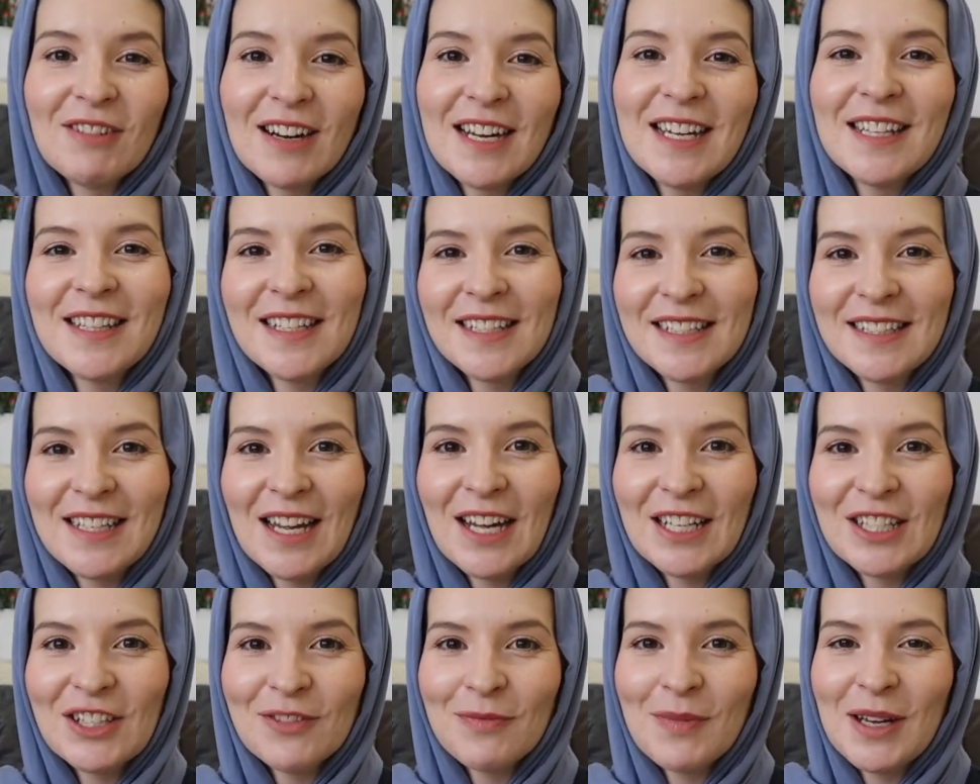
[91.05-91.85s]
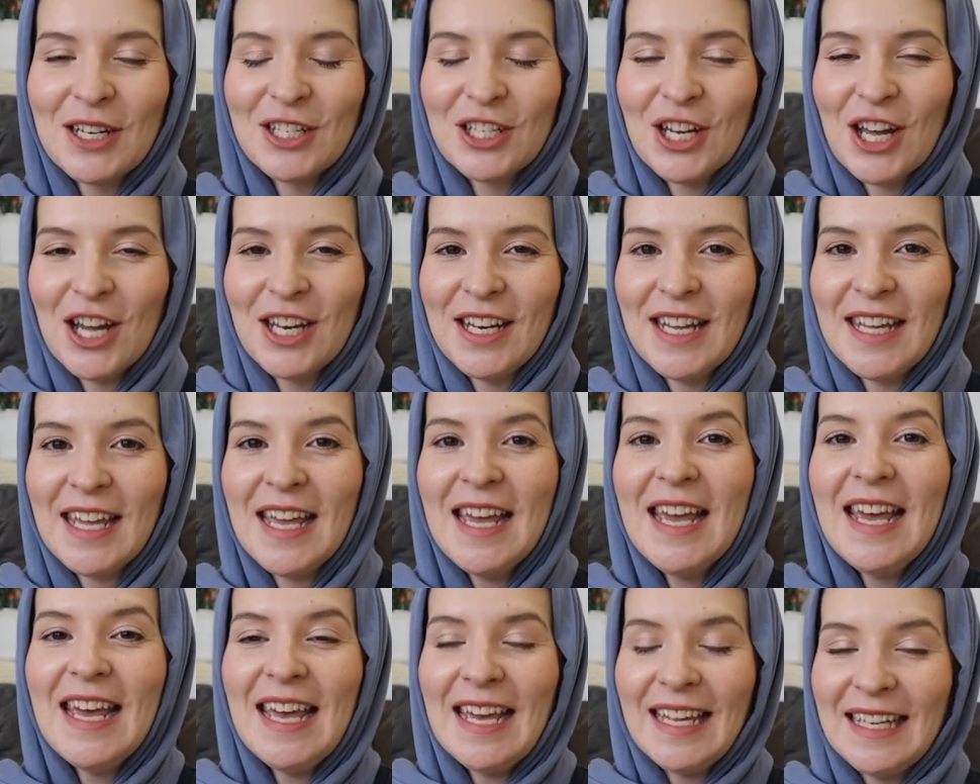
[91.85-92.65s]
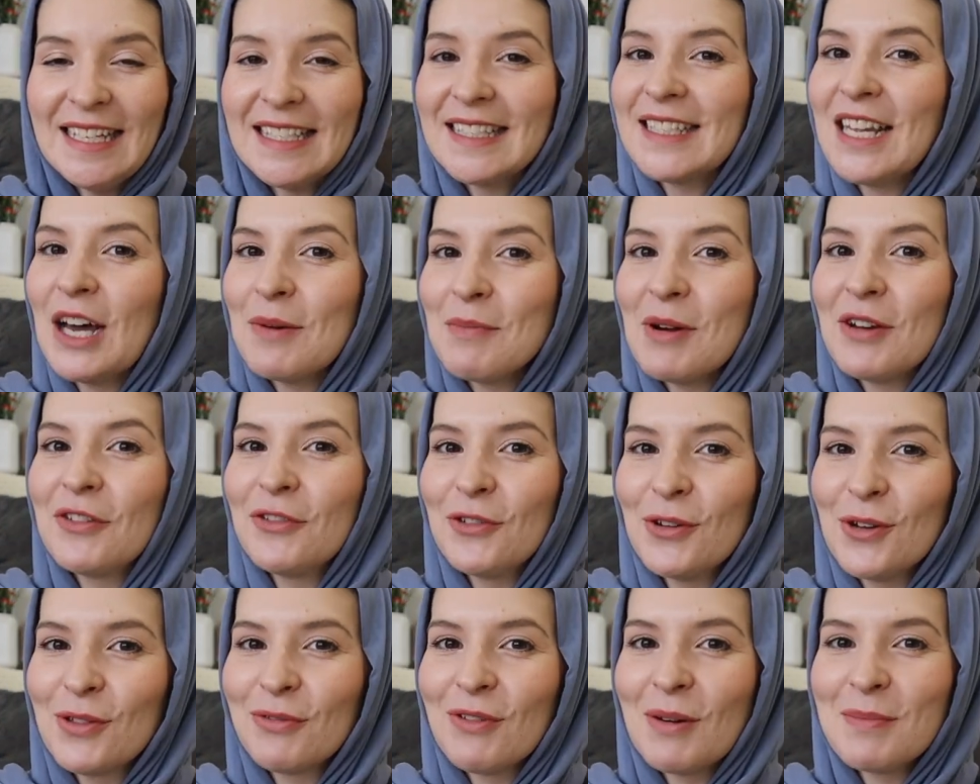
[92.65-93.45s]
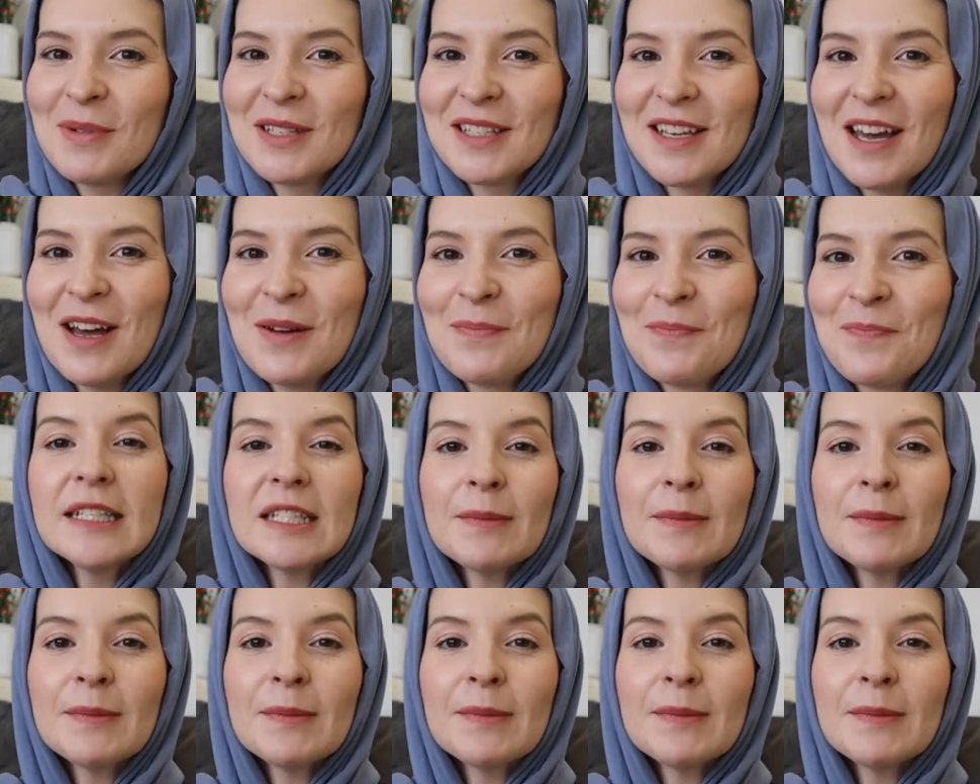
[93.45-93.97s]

right at the start of my journey, it is now my fourth Ramadan.